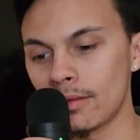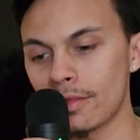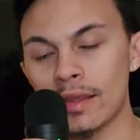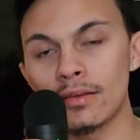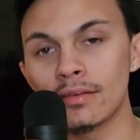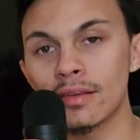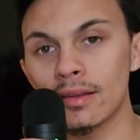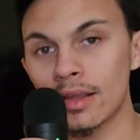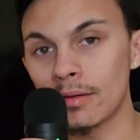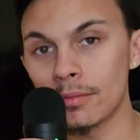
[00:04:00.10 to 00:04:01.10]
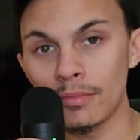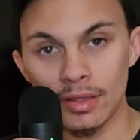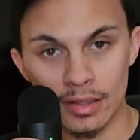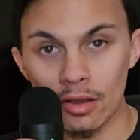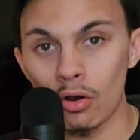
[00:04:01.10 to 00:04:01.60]
things can
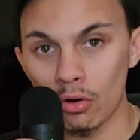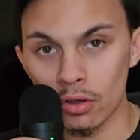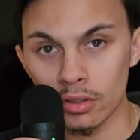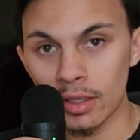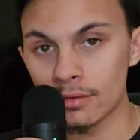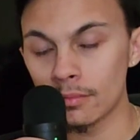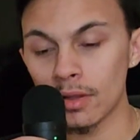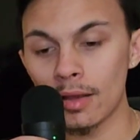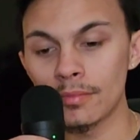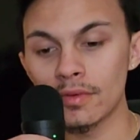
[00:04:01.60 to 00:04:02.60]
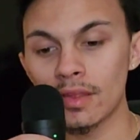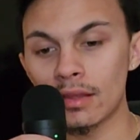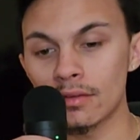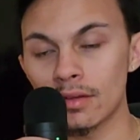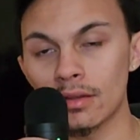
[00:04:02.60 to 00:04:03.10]
get hard, and sometimes
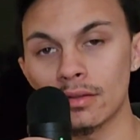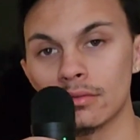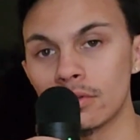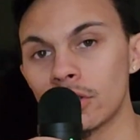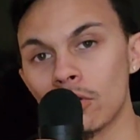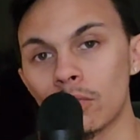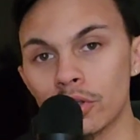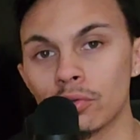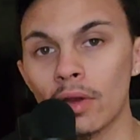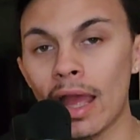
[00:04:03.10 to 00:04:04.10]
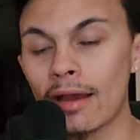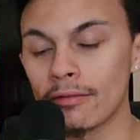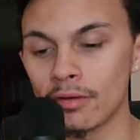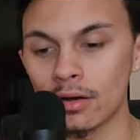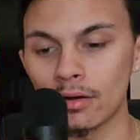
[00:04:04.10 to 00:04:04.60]
things can, when you
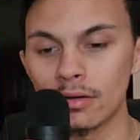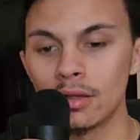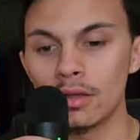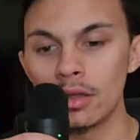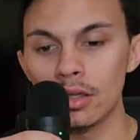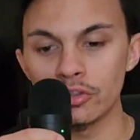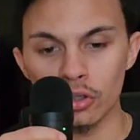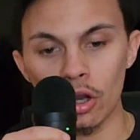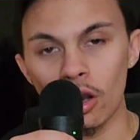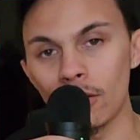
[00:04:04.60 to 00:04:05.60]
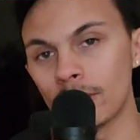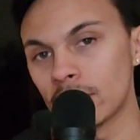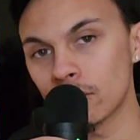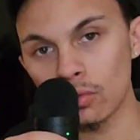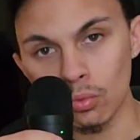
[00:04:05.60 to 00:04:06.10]
have a job
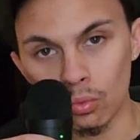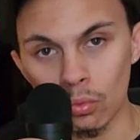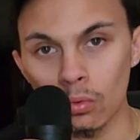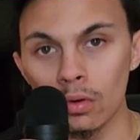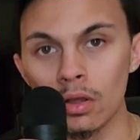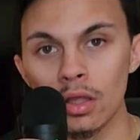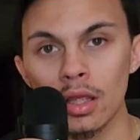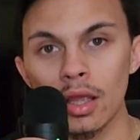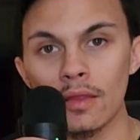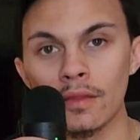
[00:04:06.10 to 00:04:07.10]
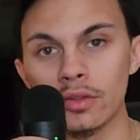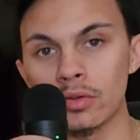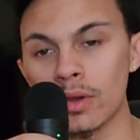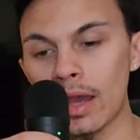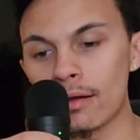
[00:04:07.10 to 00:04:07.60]
and school, and then
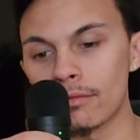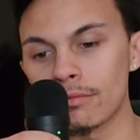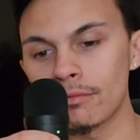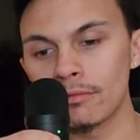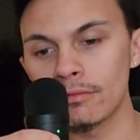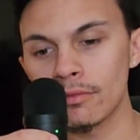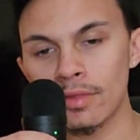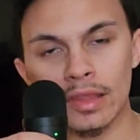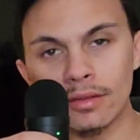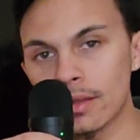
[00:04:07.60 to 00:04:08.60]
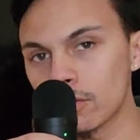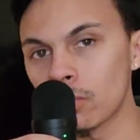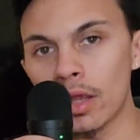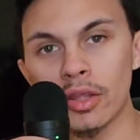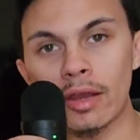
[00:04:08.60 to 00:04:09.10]
you have things that
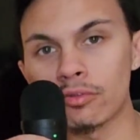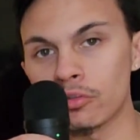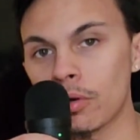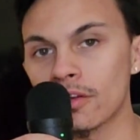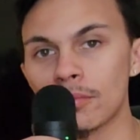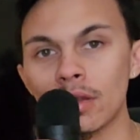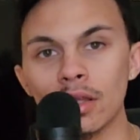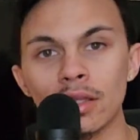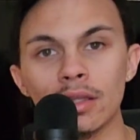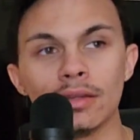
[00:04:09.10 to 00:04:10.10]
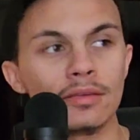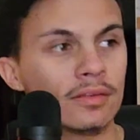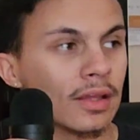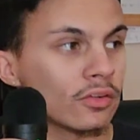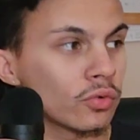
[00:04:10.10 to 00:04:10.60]
you have responsibilities,
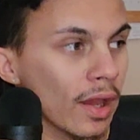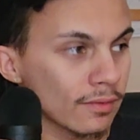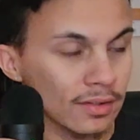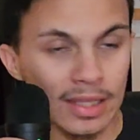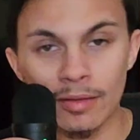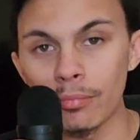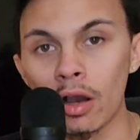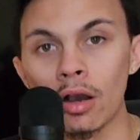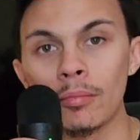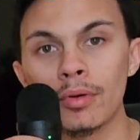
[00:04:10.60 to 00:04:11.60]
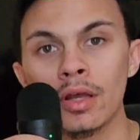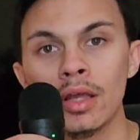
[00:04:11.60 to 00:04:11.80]
things you have to keep up,